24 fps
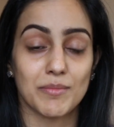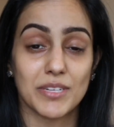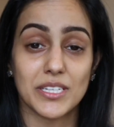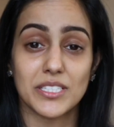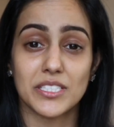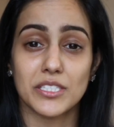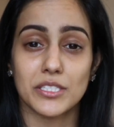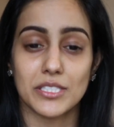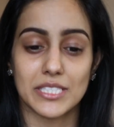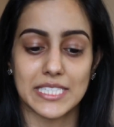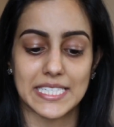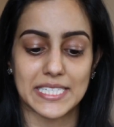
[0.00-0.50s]
I'm going
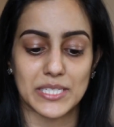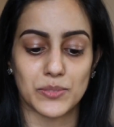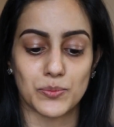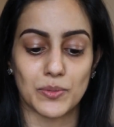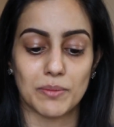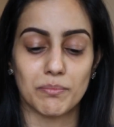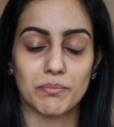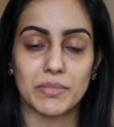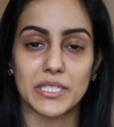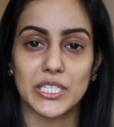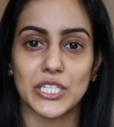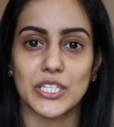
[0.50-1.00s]
to use this
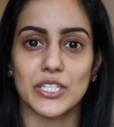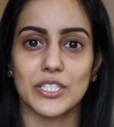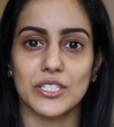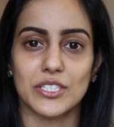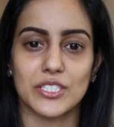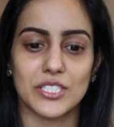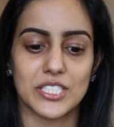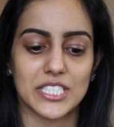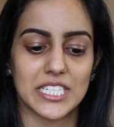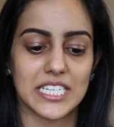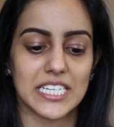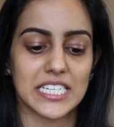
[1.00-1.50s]
one
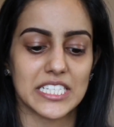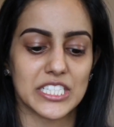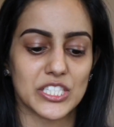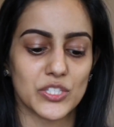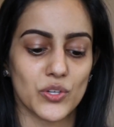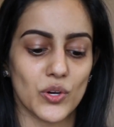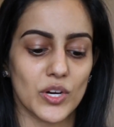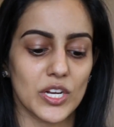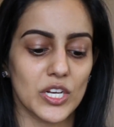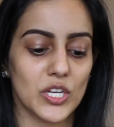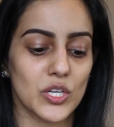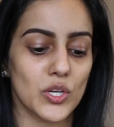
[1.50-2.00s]
because it's
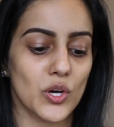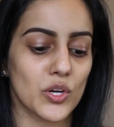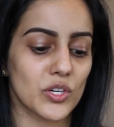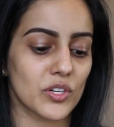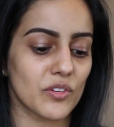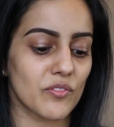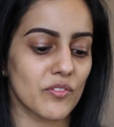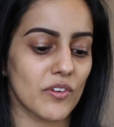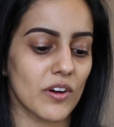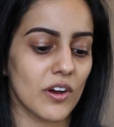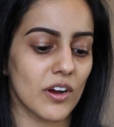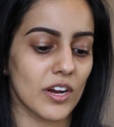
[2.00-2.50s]
got a lot
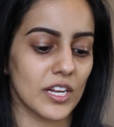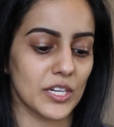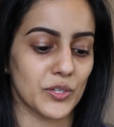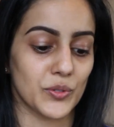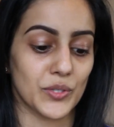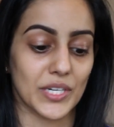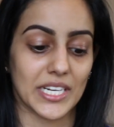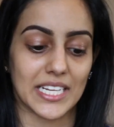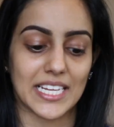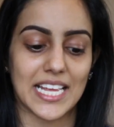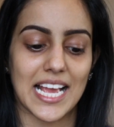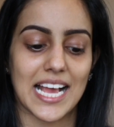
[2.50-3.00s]
of
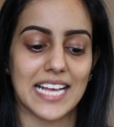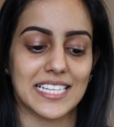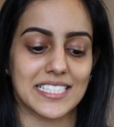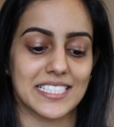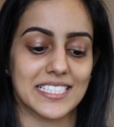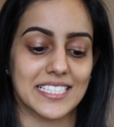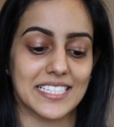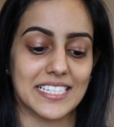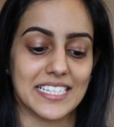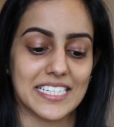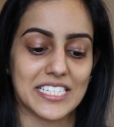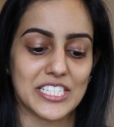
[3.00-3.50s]
hyaluronic
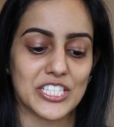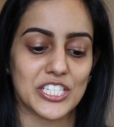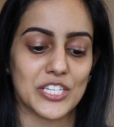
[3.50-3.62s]
acid in it,